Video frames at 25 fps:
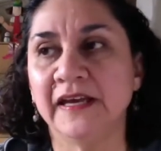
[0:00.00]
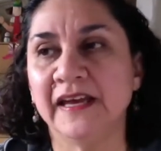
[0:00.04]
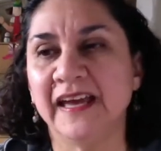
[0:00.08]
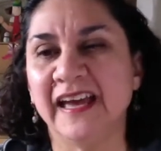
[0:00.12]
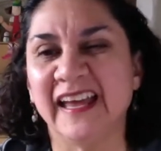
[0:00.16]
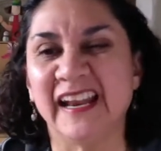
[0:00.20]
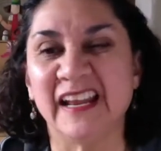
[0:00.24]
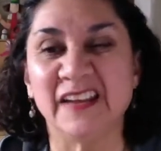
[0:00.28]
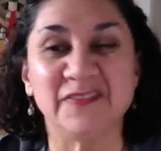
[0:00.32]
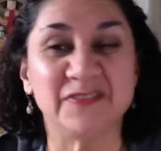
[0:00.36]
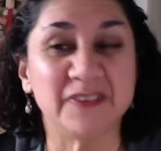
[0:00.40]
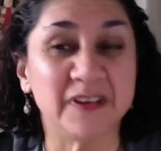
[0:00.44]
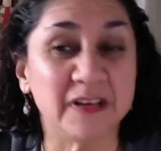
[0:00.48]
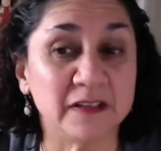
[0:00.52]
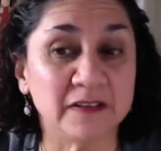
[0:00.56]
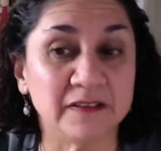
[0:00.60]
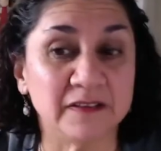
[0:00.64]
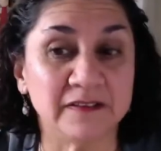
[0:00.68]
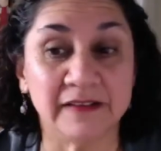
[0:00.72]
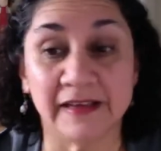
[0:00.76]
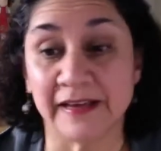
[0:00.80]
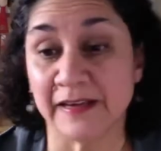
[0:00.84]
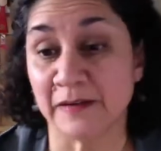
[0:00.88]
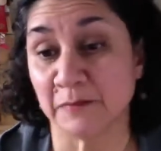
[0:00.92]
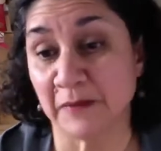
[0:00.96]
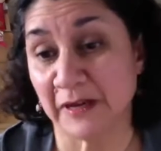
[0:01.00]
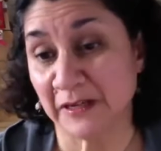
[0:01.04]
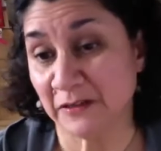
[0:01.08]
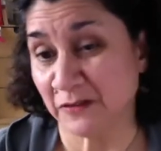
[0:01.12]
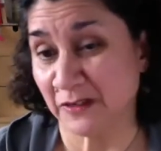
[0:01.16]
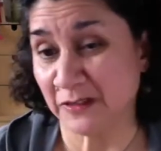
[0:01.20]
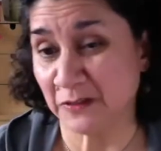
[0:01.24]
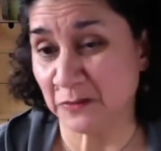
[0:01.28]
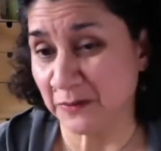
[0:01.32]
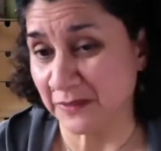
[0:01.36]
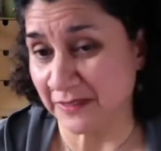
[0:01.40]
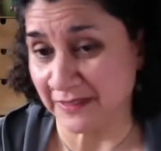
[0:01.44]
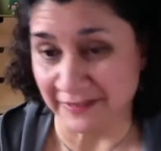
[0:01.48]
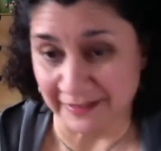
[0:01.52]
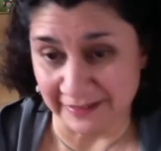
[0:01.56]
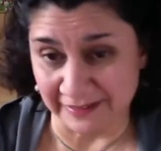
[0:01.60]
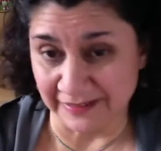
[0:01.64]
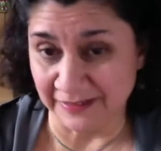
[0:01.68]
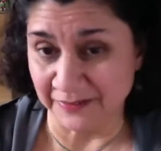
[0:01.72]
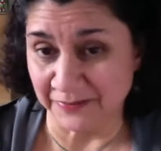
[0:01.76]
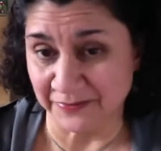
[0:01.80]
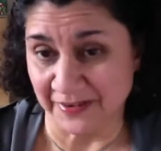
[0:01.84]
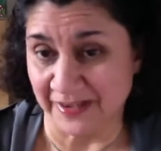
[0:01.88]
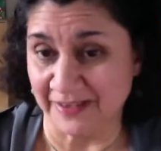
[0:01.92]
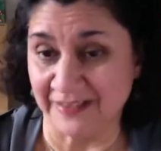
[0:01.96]
And I felt like my dress was a
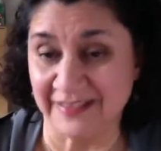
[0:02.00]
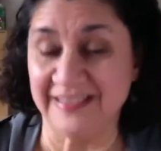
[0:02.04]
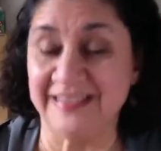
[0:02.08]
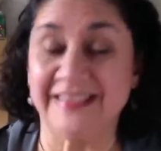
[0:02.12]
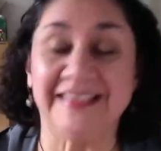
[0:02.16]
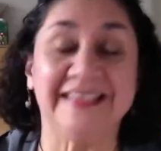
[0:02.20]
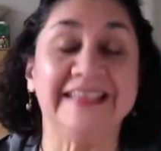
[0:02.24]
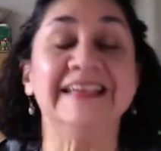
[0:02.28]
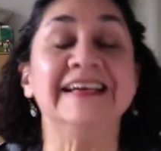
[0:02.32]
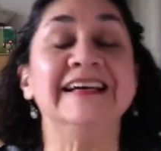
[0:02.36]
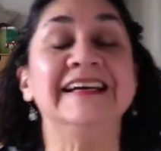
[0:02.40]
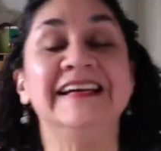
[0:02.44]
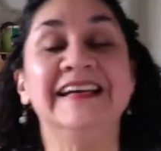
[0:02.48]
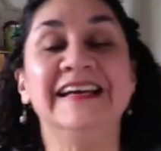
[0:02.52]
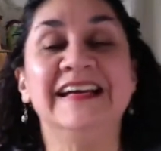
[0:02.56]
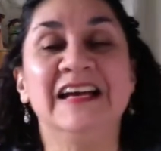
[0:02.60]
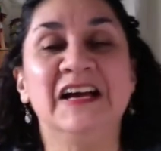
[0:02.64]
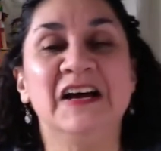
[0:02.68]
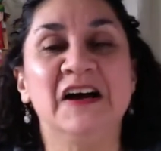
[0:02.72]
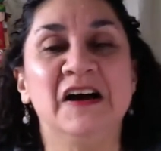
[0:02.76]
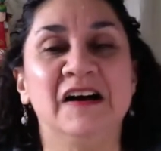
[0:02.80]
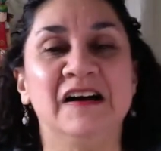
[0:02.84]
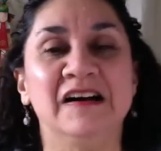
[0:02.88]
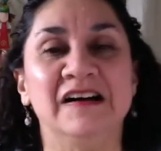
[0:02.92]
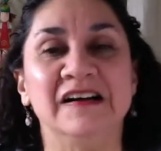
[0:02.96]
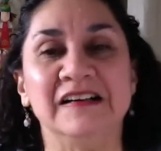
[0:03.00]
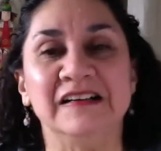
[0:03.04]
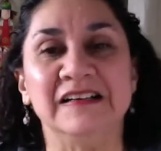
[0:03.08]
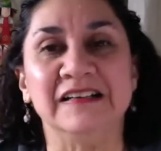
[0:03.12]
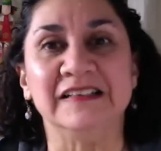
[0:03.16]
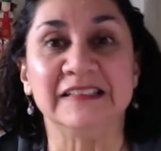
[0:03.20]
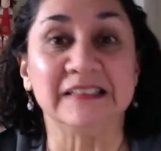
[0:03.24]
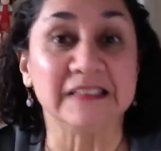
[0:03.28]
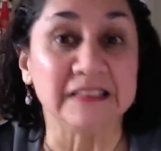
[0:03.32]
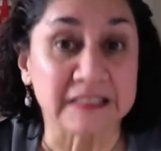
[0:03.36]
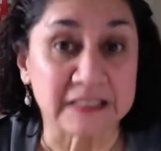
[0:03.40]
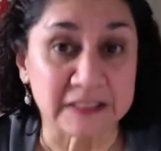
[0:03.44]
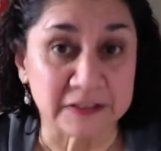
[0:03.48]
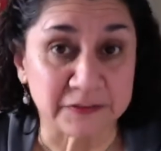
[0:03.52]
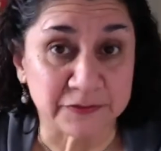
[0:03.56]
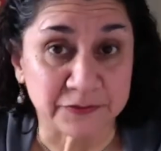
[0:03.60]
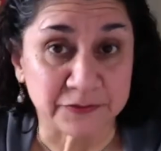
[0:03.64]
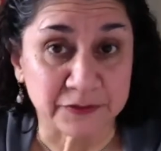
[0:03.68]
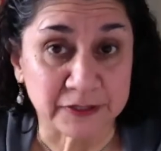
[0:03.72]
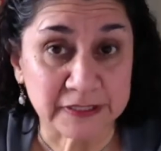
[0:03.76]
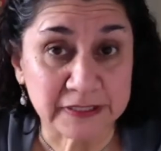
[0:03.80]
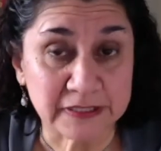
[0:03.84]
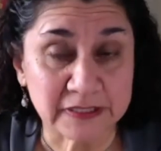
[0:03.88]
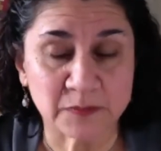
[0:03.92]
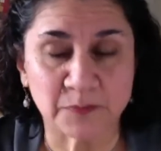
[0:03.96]
little funky, a little
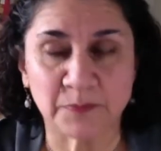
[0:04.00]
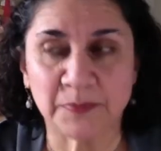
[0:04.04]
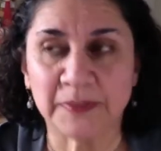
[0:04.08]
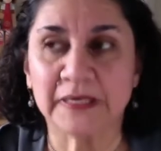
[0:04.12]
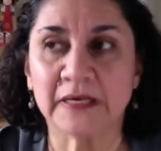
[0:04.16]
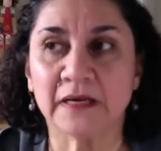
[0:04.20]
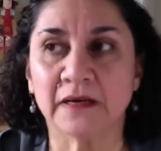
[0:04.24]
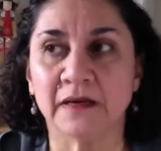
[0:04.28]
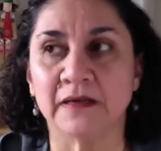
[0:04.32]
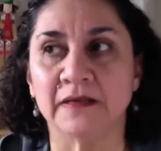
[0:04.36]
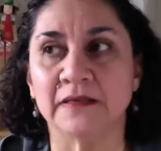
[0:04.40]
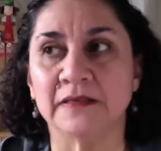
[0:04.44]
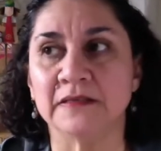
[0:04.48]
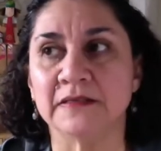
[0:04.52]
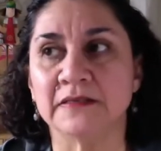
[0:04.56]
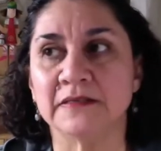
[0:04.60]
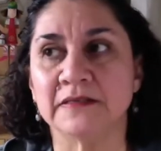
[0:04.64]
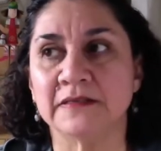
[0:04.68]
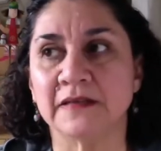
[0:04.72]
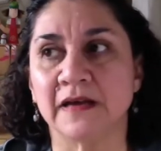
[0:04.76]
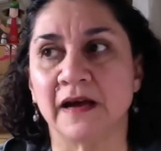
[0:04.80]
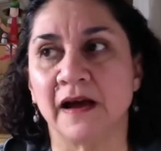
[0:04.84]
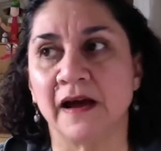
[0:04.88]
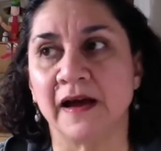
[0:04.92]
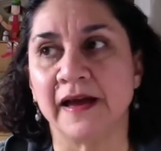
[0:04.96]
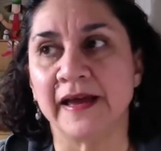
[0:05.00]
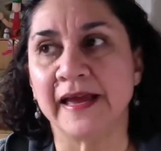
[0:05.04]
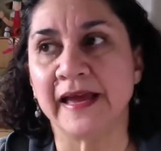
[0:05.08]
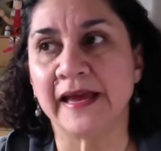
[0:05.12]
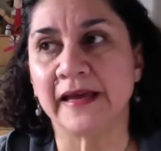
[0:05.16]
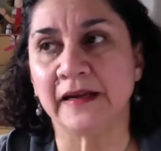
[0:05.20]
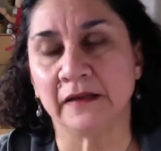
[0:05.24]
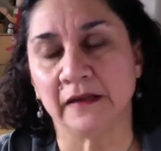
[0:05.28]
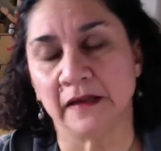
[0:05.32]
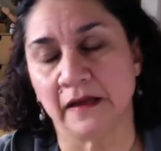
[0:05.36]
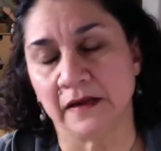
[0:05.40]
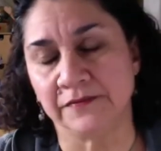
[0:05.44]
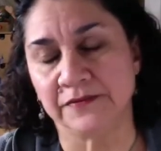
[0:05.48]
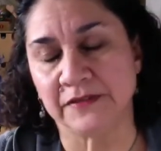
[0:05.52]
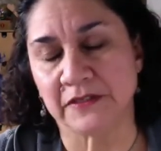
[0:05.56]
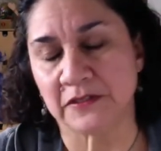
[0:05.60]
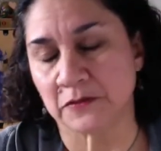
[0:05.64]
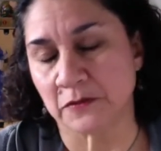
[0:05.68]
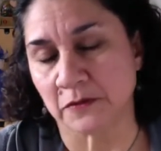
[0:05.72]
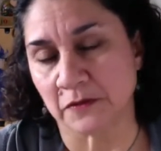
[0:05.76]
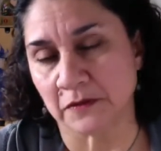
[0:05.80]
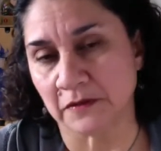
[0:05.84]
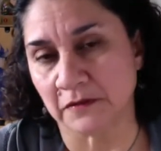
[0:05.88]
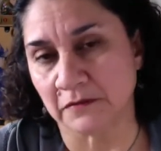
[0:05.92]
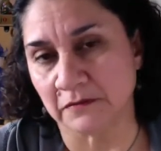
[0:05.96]
different, because I had a lot of
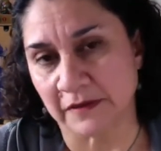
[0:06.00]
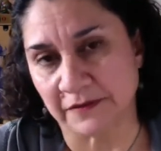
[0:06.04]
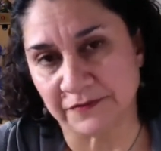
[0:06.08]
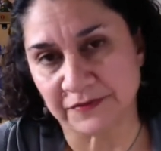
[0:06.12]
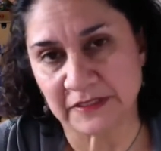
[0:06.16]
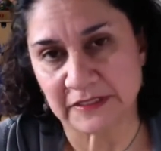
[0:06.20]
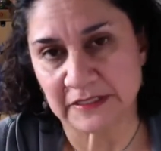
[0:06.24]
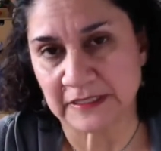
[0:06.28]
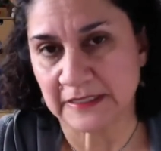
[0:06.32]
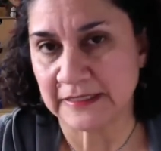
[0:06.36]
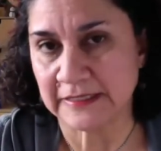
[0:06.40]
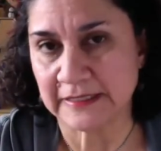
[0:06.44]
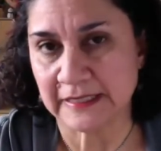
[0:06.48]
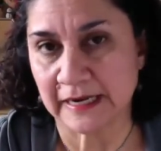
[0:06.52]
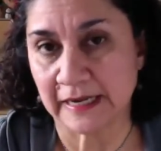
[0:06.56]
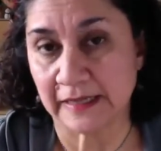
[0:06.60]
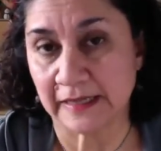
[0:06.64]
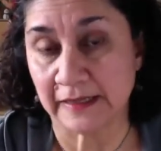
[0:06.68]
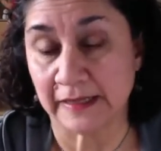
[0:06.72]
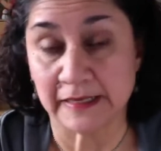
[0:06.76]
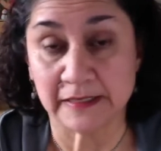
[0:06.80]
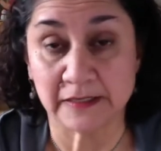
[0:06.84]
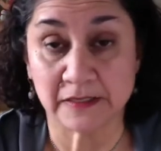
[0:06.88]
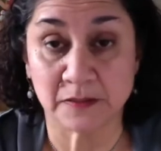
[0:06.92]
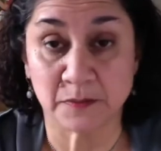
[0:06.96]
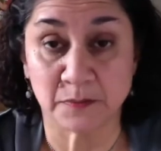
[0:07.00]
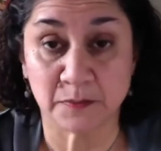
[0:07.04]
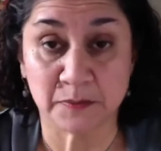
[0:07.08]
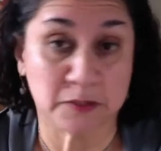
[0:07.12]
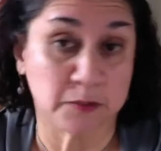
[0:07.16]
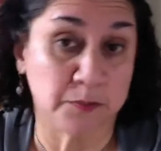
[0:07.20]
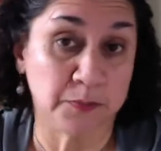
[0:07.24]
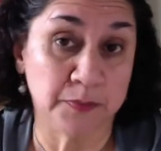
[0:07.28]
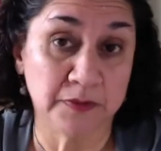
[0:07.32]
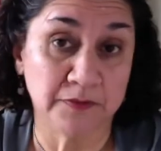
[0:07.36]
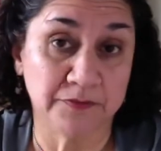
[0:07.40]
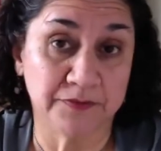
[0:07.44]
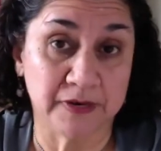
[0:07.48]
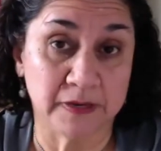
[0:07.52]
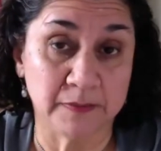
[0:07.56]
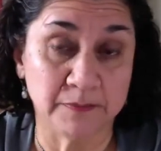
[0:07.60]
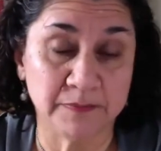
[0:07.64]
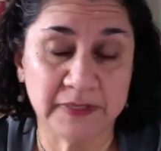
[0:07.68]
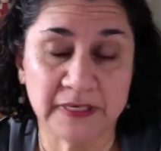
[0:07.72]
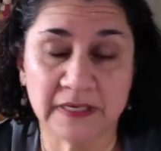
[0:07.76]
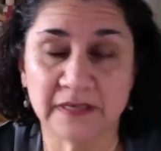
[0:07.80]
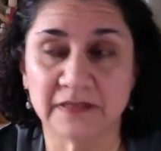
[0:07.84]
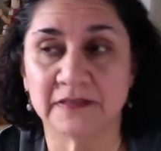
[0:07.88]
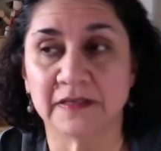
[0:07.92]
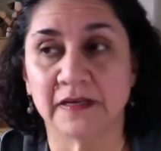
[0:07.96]
historical references that I liked to pull from
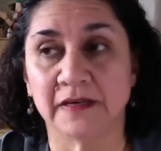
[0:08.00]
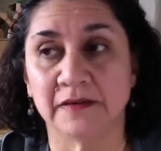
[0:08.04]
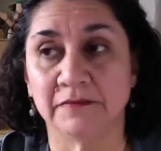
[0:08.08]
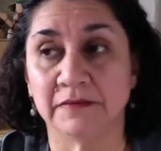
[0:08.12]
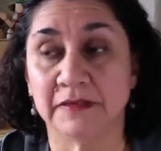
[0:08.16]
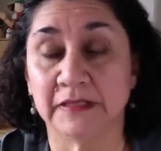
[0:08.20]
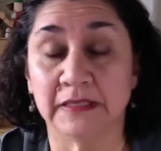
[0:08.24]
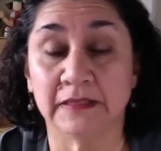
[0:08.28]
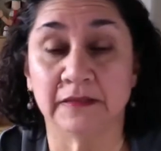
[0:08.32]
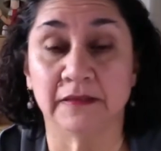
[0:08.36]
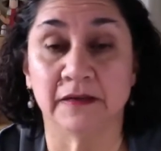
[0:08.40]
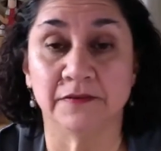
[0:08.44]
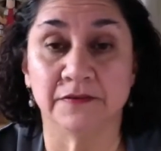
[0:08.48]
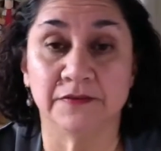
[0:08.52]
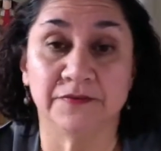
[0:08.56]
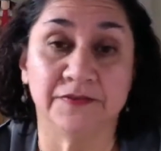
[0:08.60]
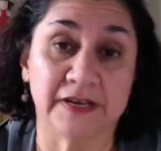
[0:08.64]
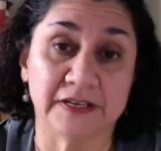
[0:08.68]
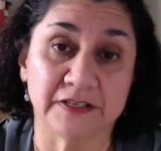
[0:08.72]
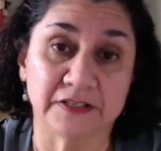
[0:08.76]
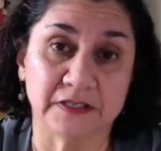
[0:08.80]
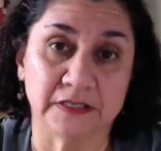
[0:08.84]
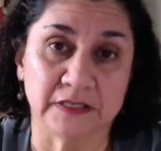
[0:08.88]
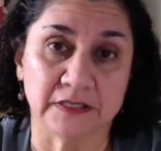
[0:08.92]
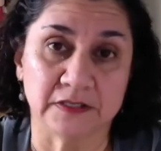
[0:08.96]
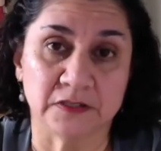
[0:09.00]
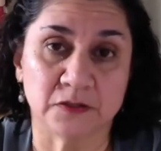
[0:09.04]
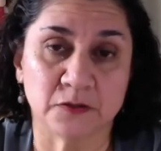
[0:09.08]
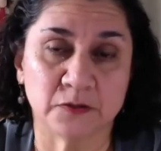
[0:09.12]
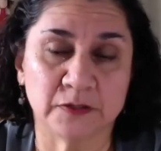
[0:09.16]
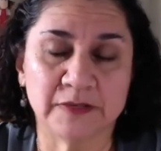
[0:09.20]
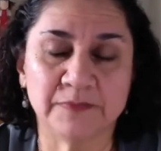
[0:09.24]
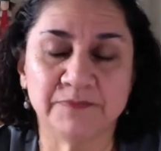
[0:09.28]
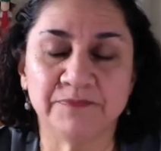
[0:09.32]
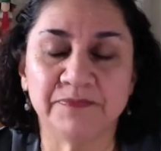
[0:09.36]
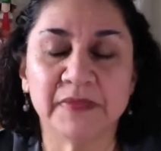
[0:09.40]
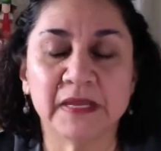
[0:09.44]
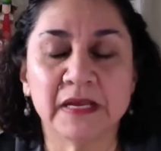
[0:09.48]
because I really loved fashion history.